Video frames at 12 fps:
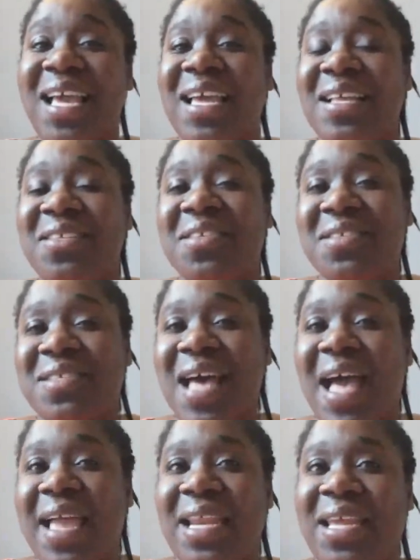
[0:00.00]
in
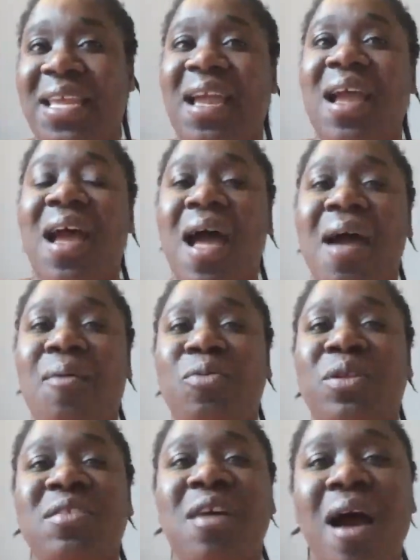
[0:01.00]
society.
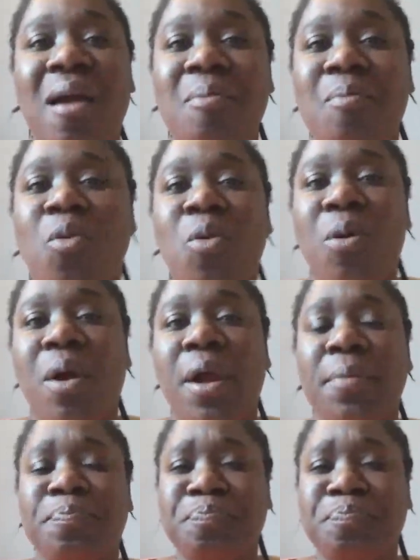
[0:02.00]
We'll talk more